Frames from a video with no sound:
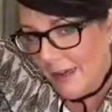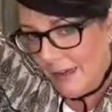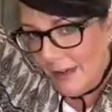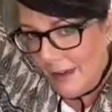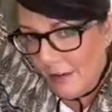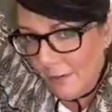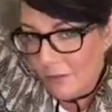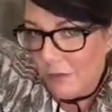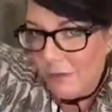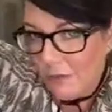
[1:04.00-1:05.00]
in a
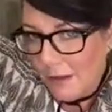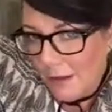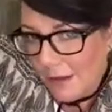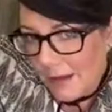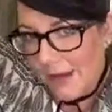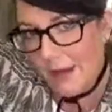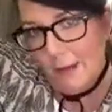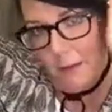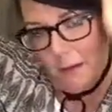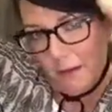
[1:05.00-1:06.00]
full, like,
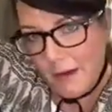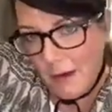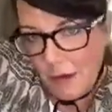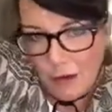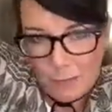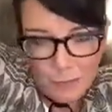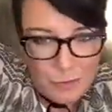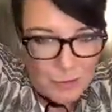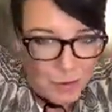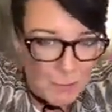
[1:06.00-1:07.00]
get it all
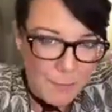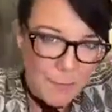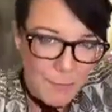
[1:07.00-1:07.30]
pulled up